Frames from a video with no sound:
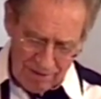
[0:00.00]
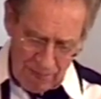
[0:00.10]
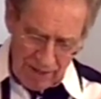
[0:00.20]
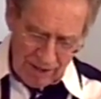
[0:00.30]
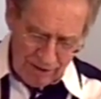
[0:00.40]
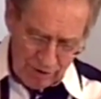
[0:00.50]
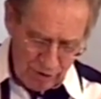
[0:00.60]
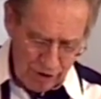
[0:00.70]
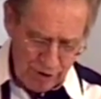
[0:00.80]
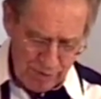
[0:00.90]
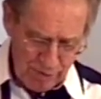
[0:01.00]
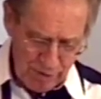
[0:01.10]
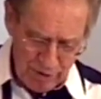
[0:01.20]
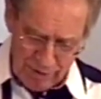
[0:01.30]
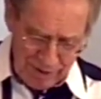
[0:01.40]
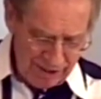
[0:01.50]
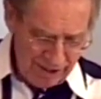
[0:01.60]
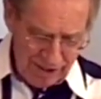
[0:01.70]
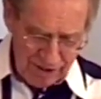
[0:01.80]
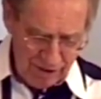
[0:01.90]
of course, promoted because
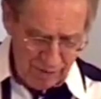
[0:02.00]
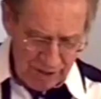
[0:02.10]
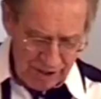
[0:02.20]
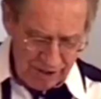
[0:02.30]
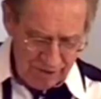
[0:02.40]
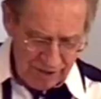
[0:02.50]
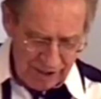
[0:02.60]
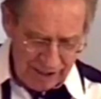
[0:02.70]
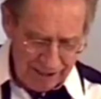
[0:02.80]
that's the mind of God.